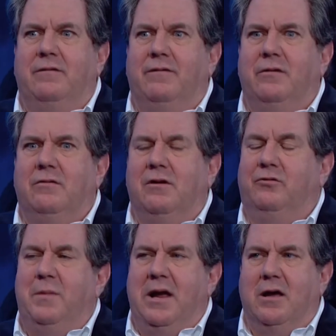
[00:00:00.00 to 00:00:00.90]
official to
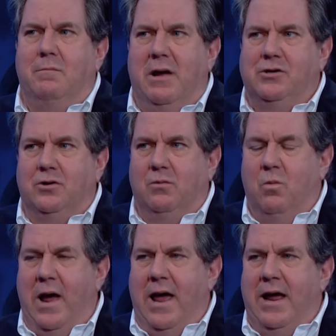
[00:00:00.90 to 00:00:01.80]
speak in measured
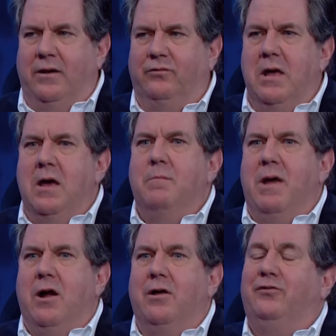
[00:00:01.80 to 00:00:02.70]
ways
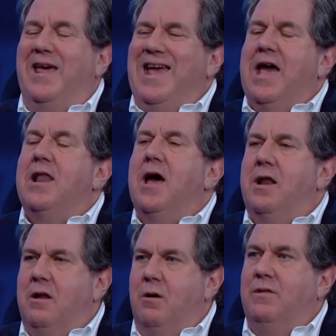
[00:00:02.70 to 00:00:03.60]
because they
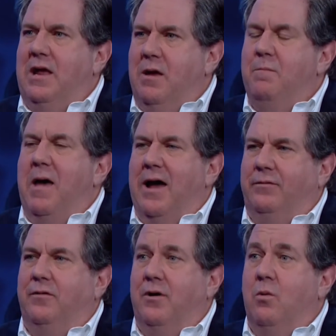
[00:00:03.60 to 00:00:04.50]
cannot know the impact
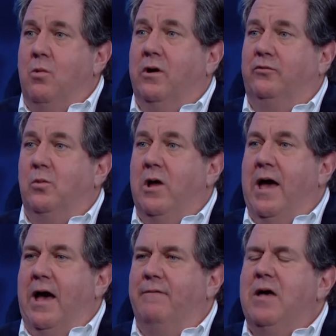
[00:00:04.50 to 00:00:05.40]
that their words will
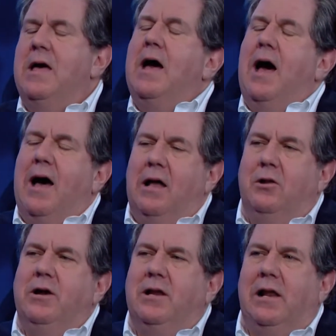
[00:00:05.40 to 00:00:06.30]
have.
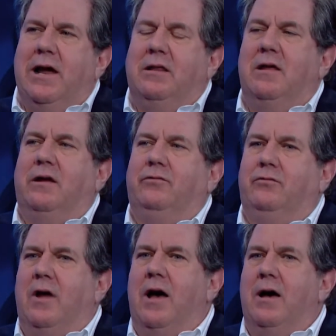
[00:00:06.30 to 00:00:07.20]
Look at it like
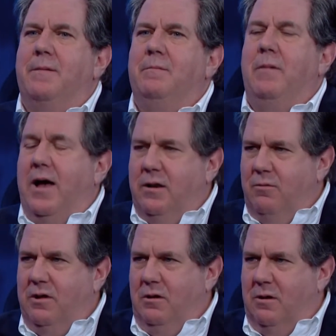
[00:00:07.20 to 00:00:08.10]
this. Um, I know
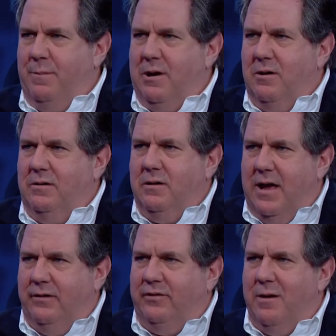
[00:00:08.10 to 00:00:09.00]
that you're a parent,
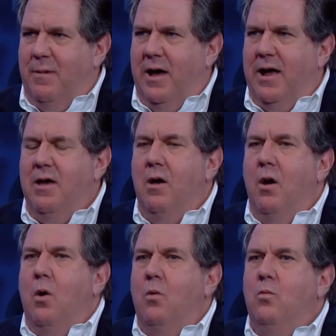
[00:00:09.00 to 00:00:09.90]
as am I. Yep.
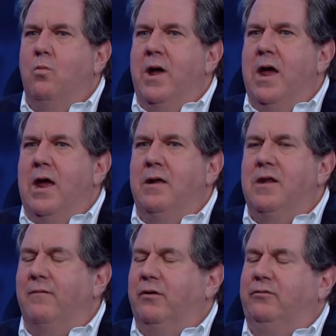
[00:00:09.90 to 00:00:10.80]
We
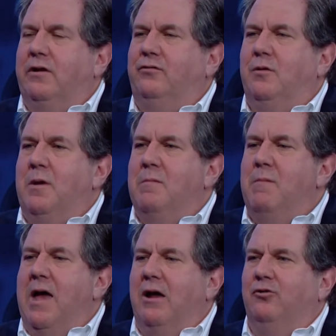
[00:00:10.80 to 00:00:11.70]
never cease to be
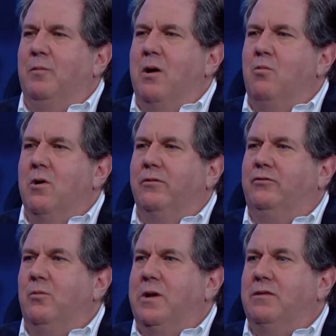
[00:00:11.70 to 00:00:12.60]
amazed by words
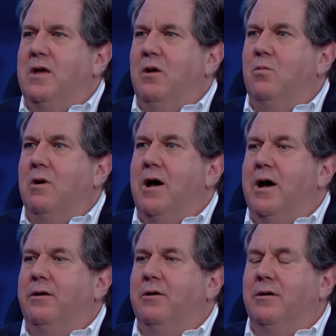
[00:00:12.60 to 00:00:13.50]
that we think were
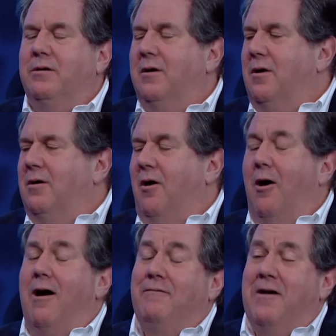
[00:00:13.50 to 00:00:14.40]
uttered
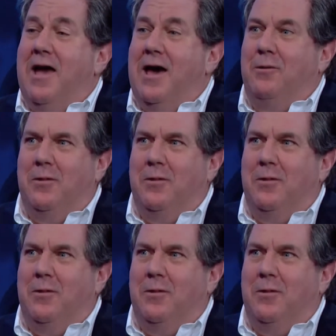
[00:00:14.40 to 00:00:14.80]
offhand